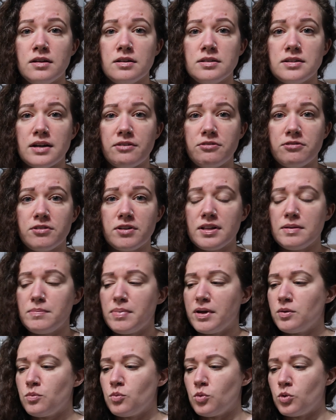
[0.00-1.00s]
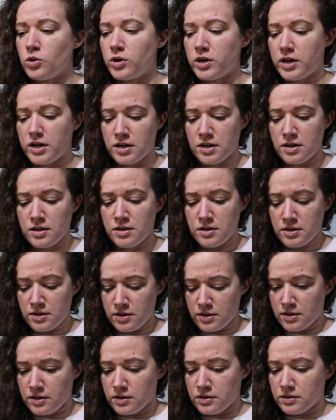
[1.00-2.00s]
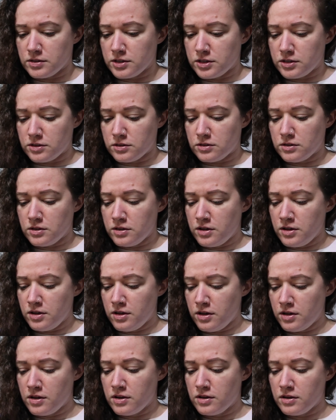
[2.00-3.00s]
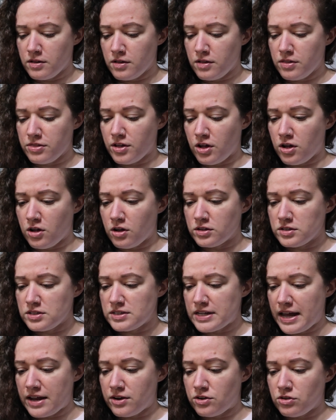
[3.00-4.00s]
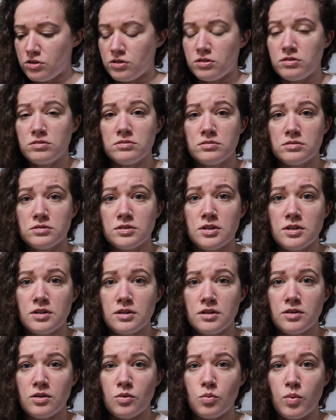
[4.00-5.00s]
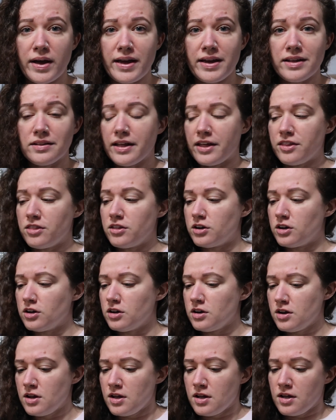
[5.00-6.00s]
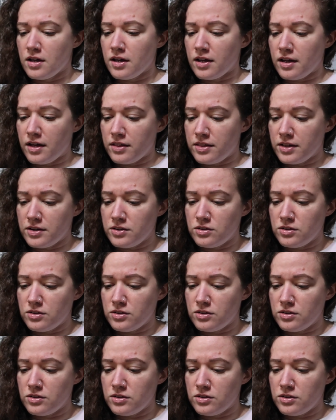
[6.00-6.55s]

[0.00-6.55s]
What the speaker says: definitely been worn. Little thong sandal, white leather. They